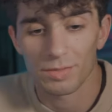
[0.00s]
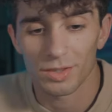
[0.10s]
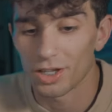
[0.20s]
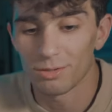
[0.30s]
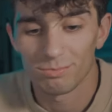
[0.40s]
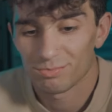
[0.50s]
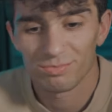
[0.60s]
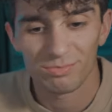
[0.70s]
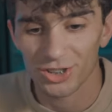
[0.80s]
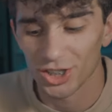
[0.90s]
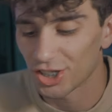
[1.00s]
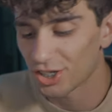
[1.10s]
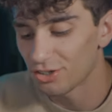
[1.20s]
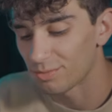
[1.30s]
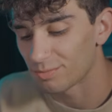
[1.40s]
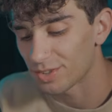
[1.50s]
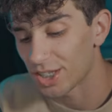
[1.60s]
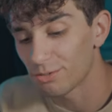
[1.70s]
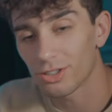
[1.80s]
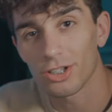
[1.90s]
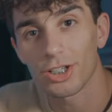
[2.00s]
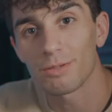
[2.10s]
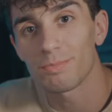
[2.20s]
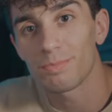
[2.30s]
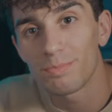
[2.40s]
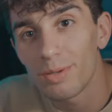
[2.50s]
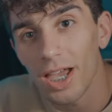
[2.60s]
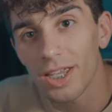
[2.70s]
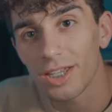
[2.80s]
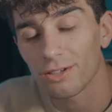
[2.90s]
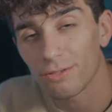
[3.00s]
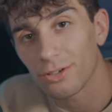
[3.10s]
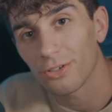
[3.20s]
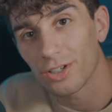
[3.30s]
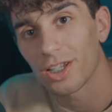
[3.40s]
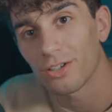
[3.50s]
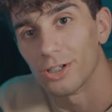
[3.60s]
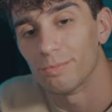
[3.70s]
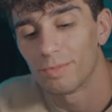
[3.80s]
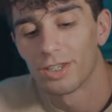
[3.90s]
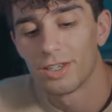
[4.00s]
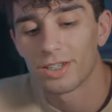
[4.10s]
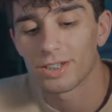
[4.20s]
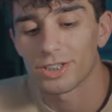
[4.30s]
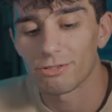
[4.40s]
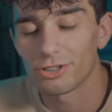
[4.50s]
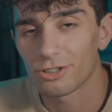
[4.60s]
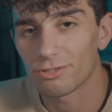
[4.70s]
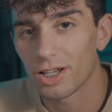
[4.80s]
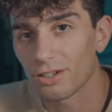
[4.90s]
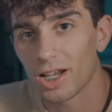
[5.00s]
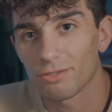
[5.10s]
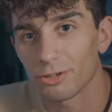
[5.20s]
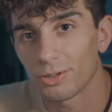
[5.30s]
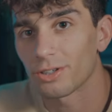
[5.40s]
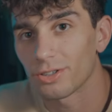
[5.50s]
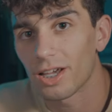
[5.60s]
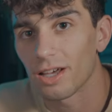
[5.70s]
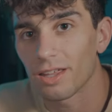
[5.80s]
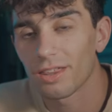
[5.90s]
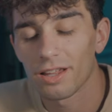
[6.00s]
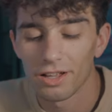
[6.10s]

No, she didn't kill him. He was literally begging for her to kill him because he would just rather have a quicker death.